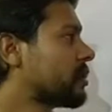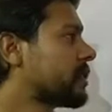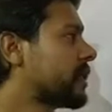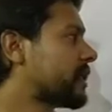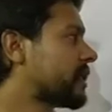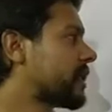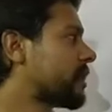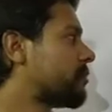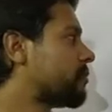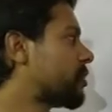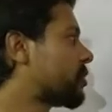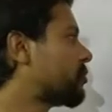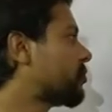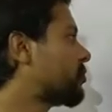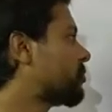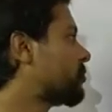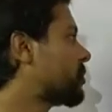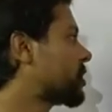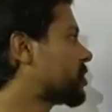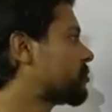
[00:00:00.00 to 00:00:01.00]
then the number
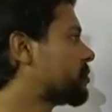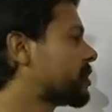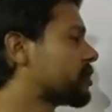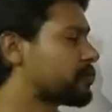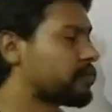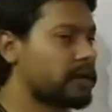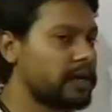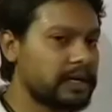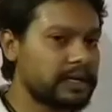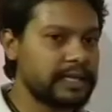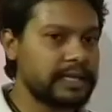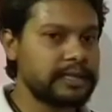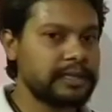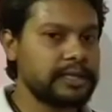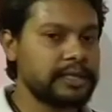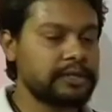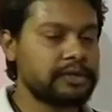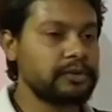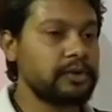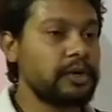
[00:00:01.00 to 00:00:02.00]
must be smaller than
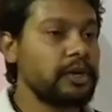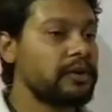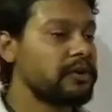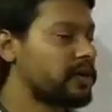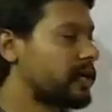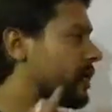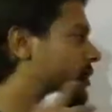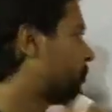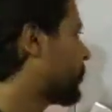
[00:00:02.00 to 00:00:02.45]
these two. Now